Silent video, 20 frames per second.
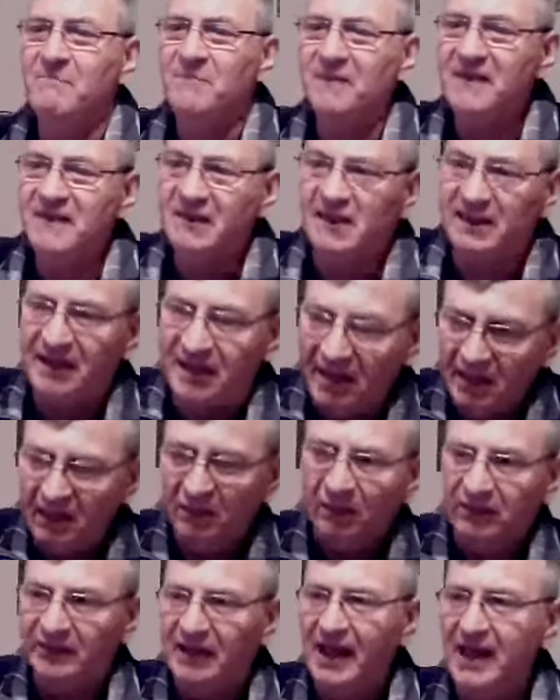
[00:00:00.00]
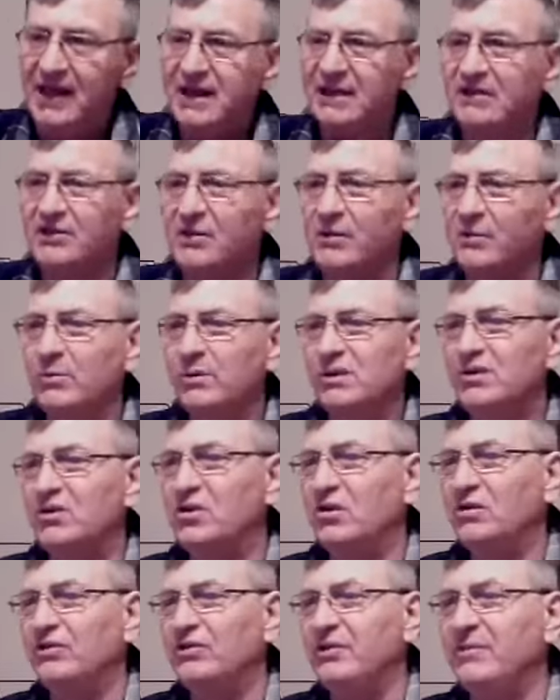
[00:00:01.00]
Be healed. I agree with
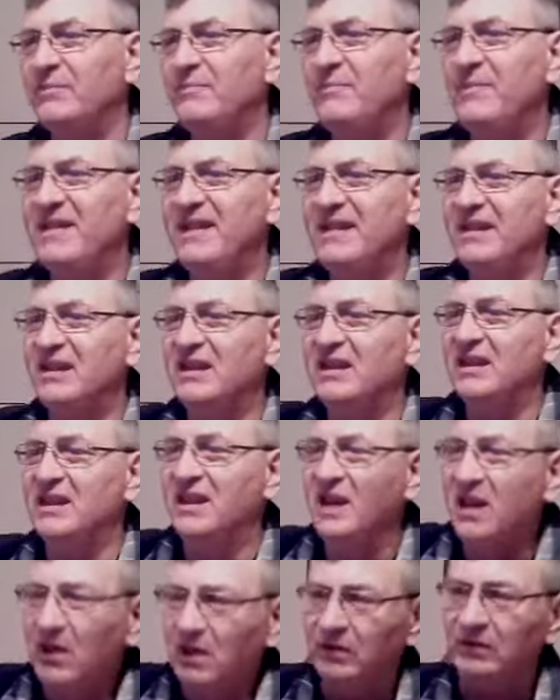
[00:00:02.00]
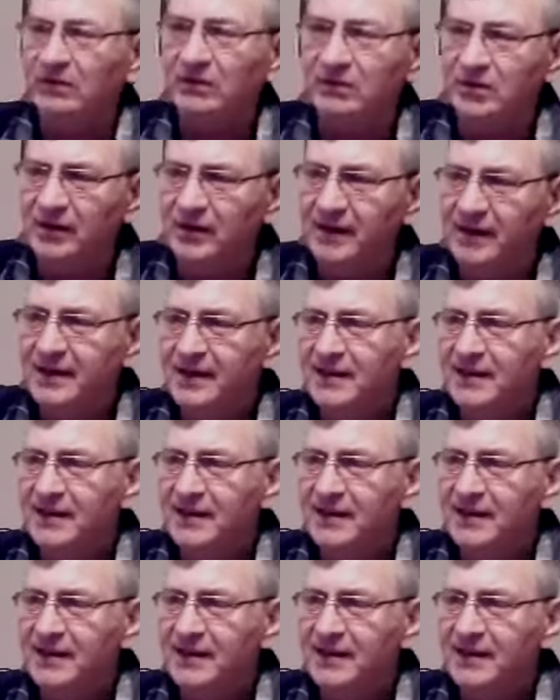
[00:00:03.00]
God. Be healed.